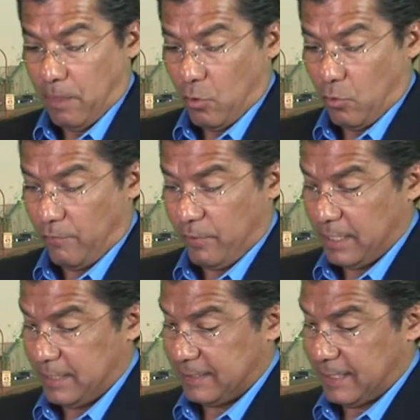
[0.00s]
Whoever it
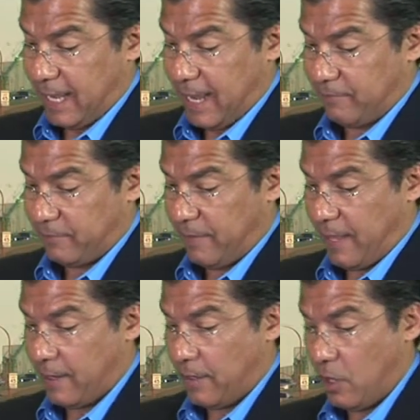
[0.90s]
is, they have to
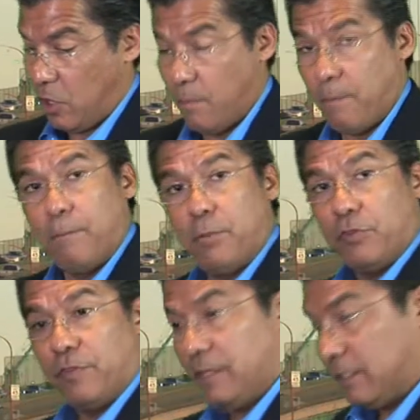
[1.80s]
then
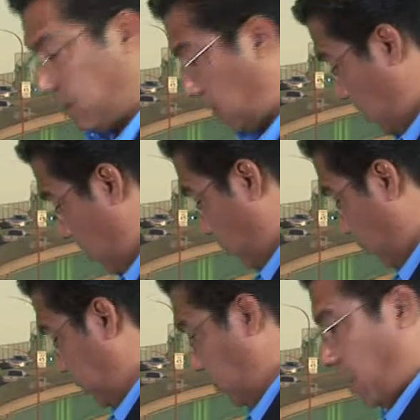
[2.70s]
put this
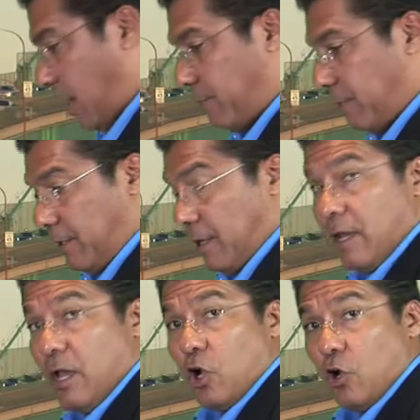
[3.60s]
original copy,
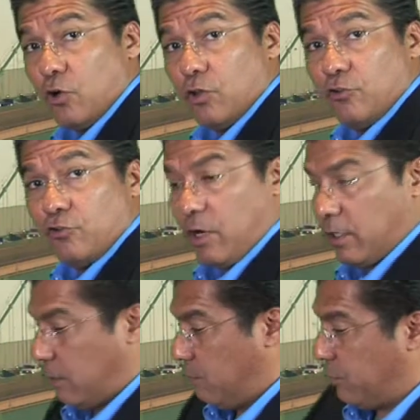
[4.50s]
go to the
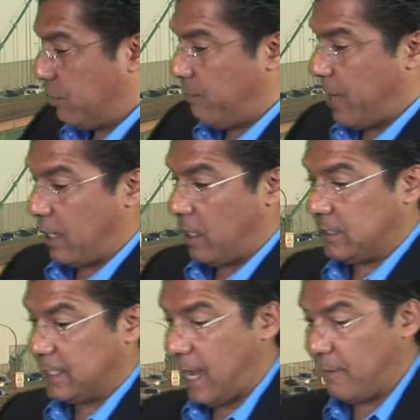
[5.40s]
truck, put it back
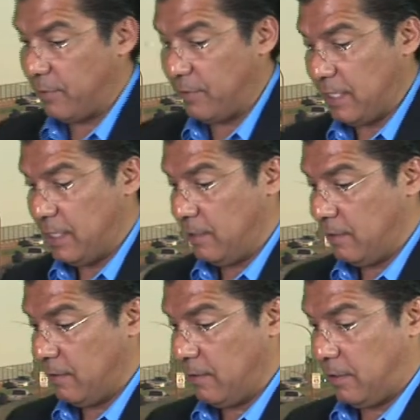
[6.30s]
on top of the
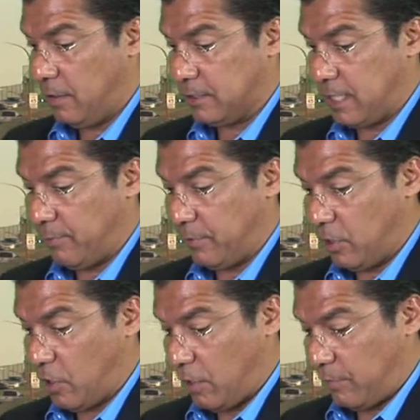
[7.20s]

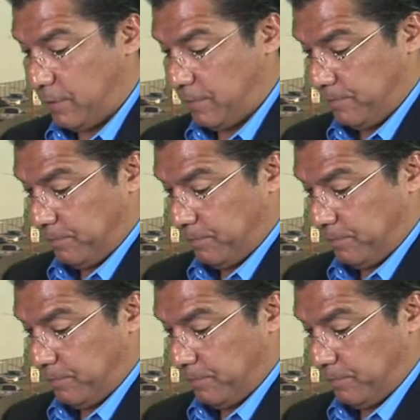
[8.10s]
carbon.